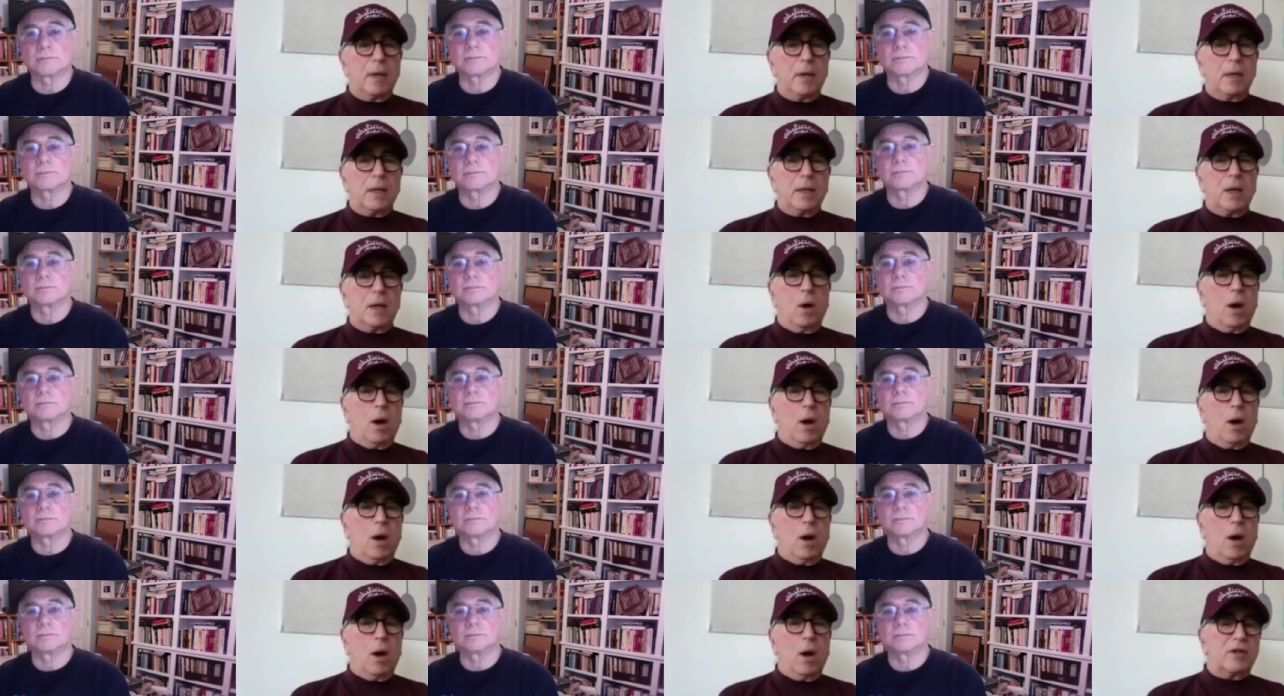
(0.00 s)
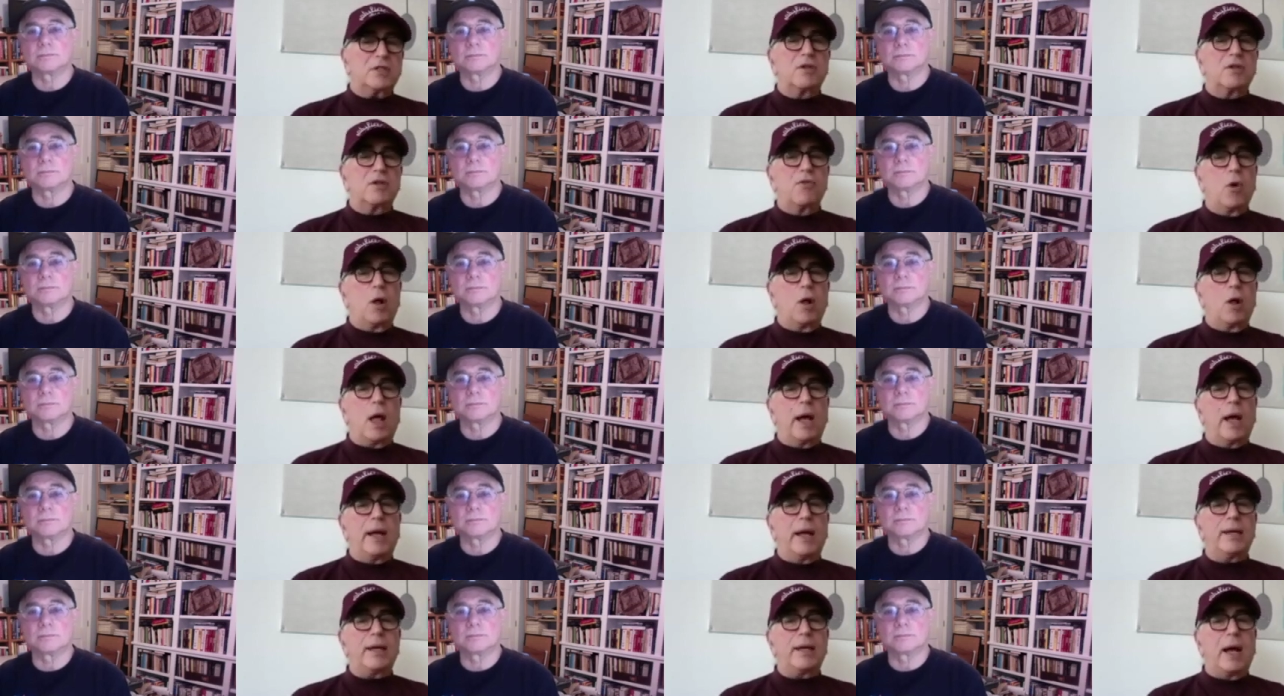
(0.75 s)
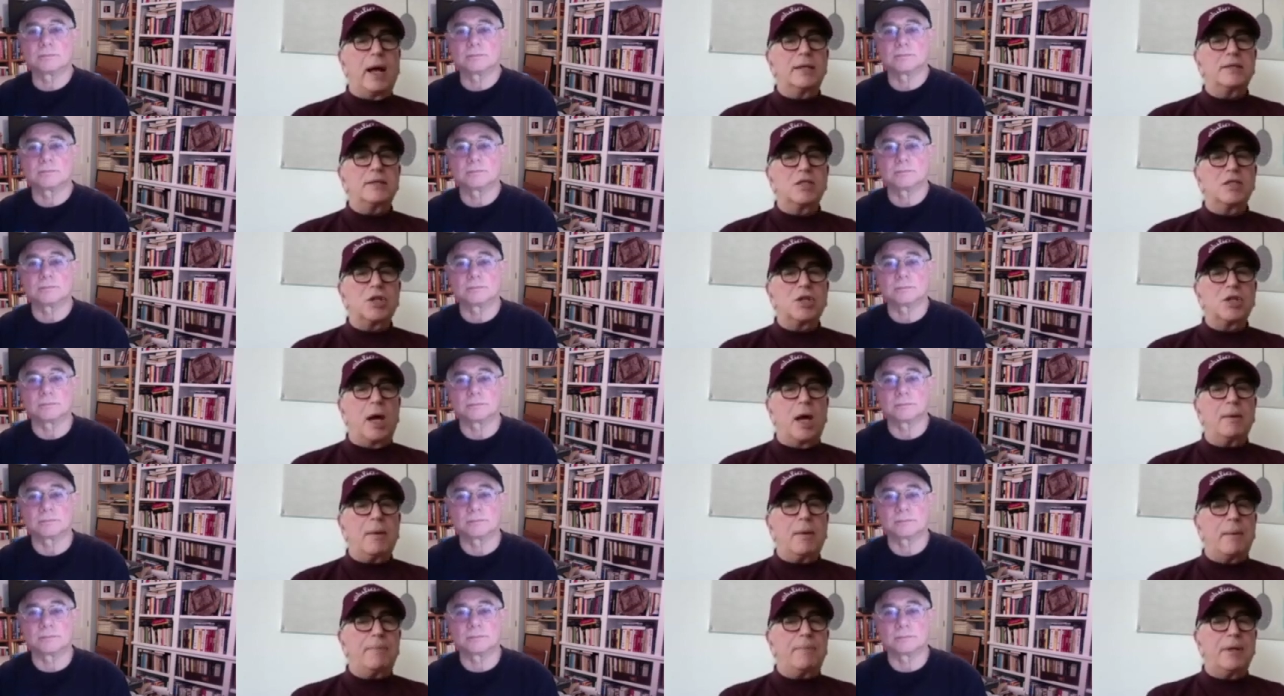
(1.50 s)
Speaker 1: you know, I, first of all, I, I
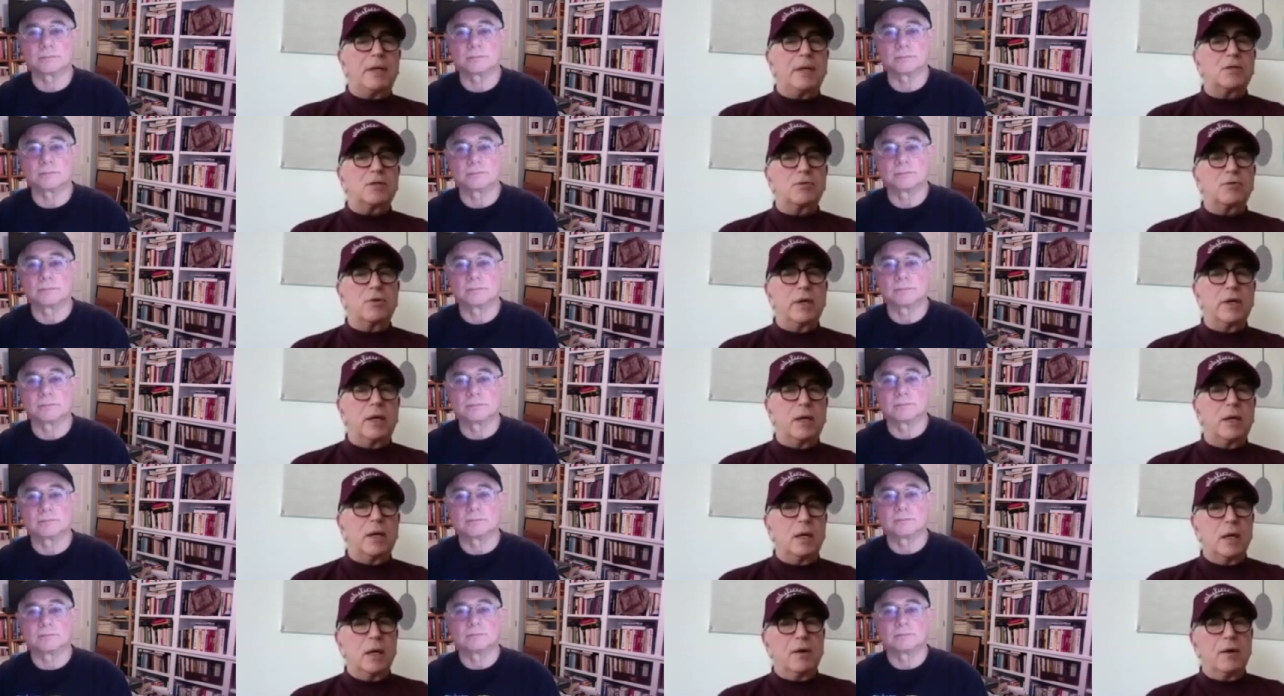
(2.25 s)
designed my pizzeria